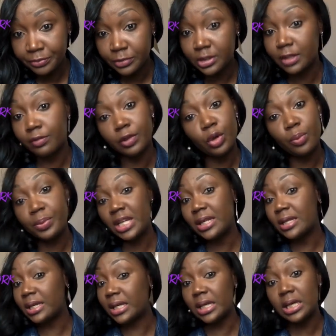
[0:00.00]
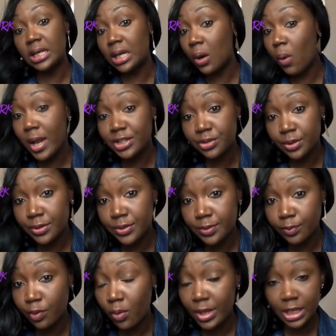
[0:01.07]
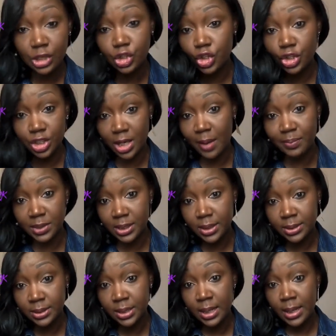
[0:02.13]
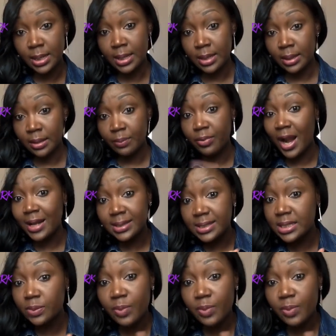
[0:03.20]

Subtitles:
developing key questions for each chapter, practicing,